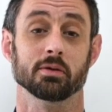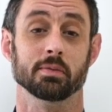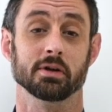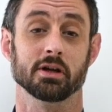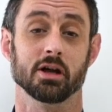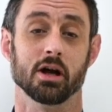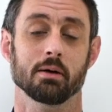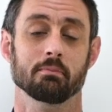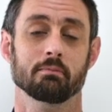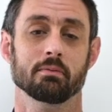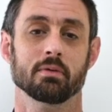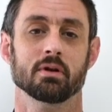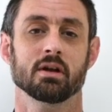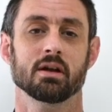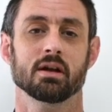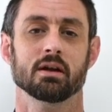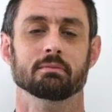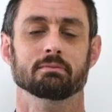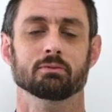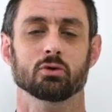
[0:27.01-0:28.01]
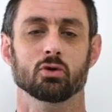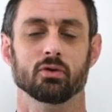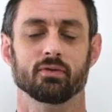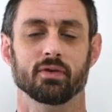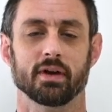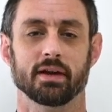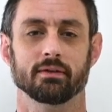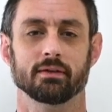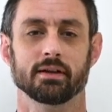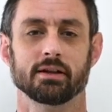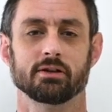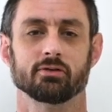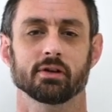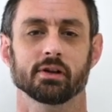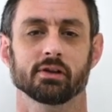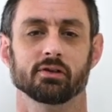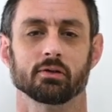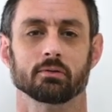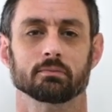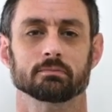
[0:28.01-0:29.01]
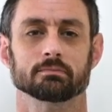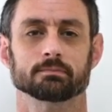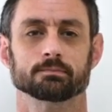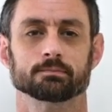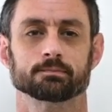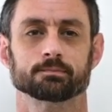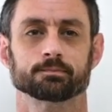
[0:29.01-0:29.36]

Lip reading: to become more faith literate?